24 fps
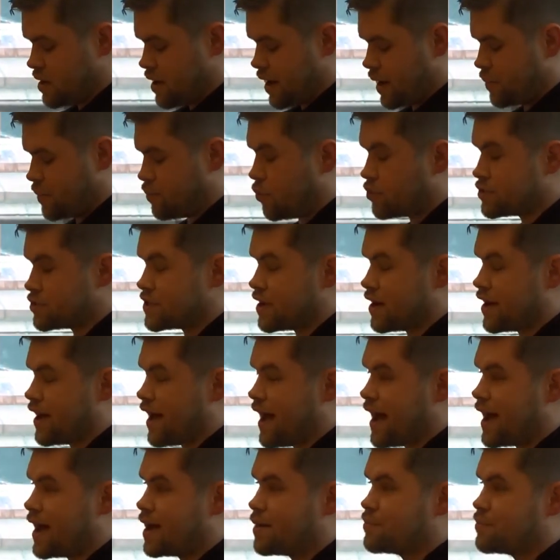and what I
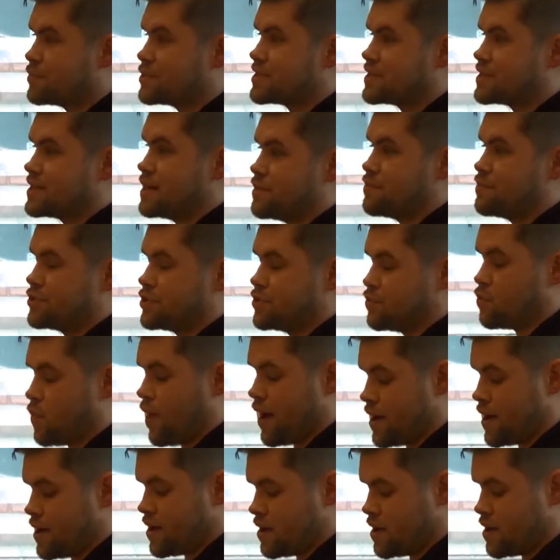am slips
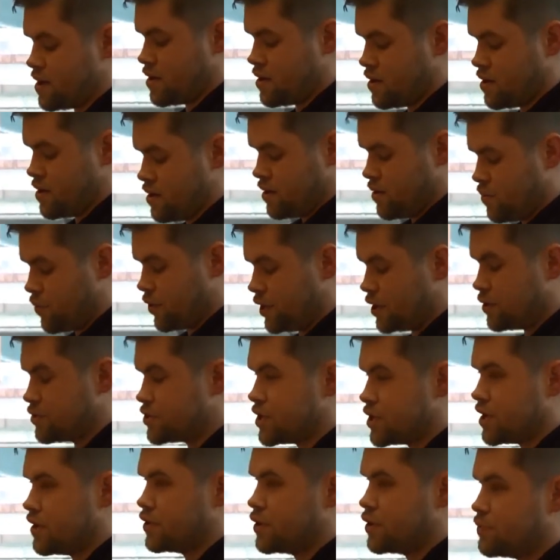away when you
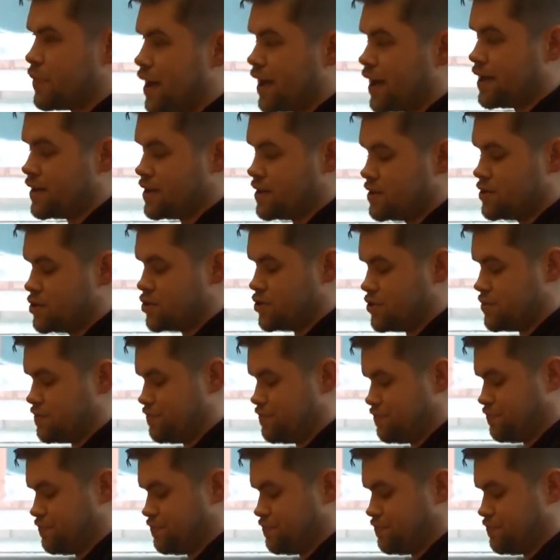turn the page.